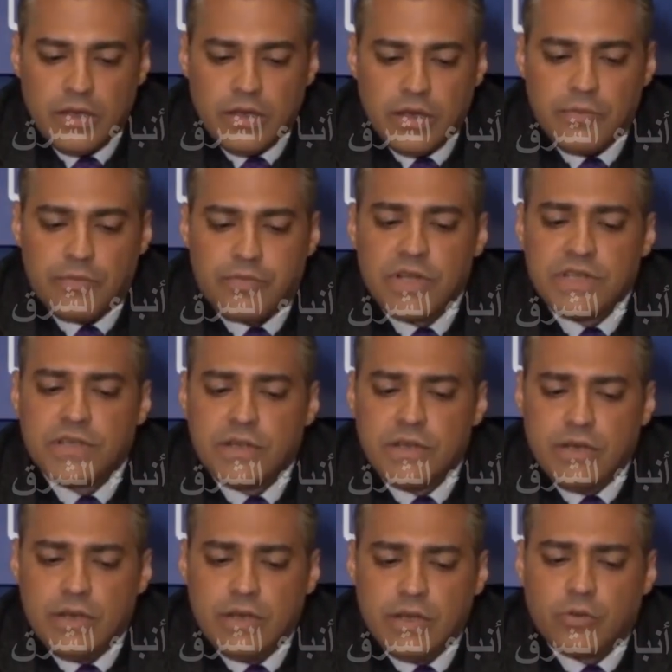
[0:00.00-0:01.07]
In
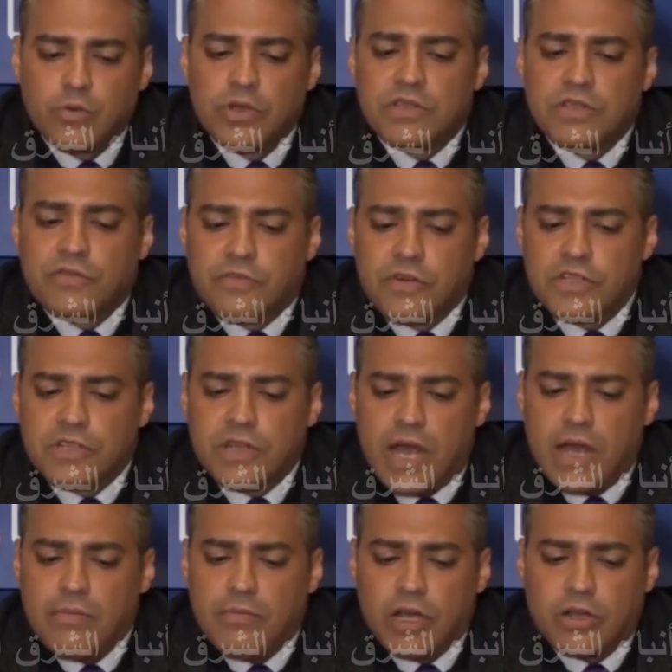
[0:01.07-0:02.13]
prison, it was the first
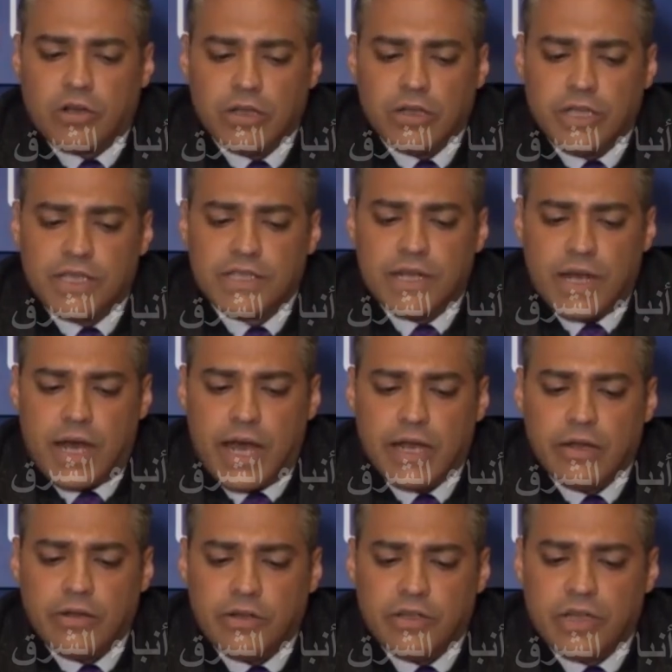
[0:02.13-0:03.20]
time my colleagues and I
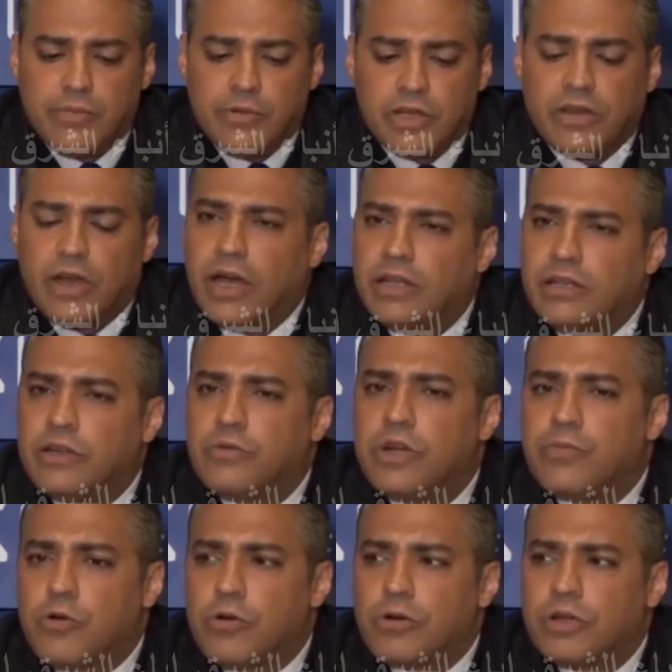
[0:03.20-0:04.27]
learned about the
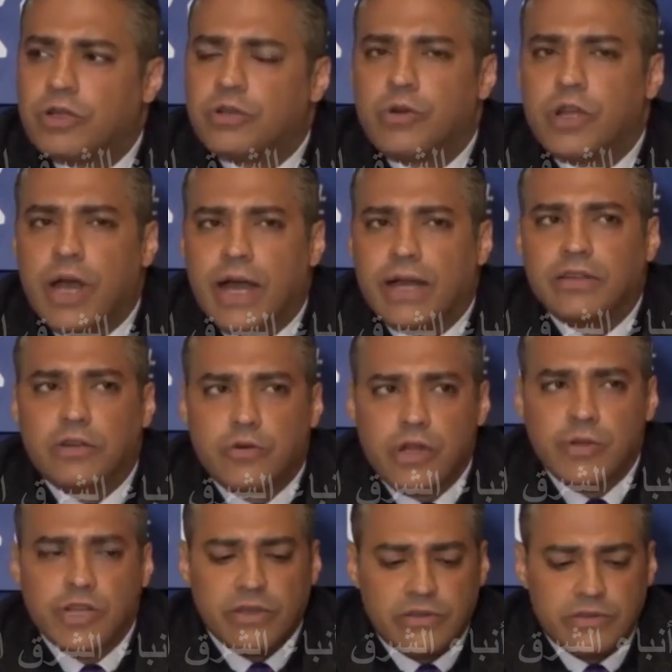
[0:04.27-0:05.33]
underreported Riyadh
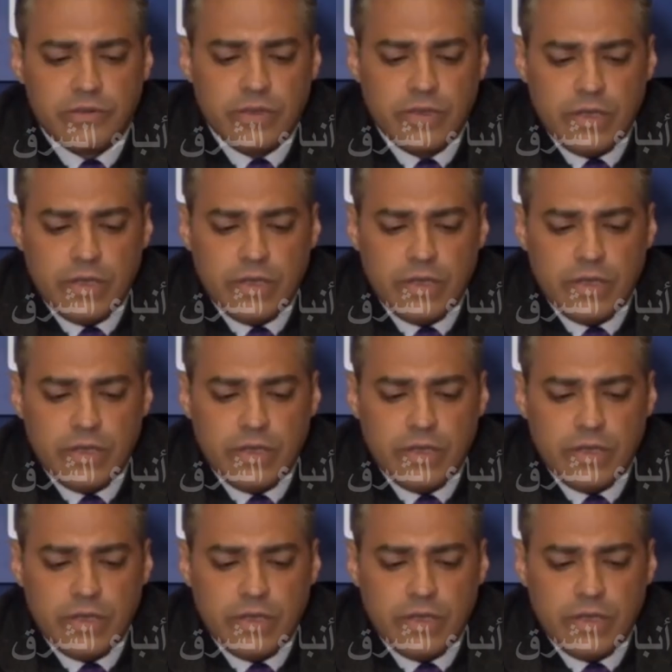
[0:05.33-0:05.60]
Agreement.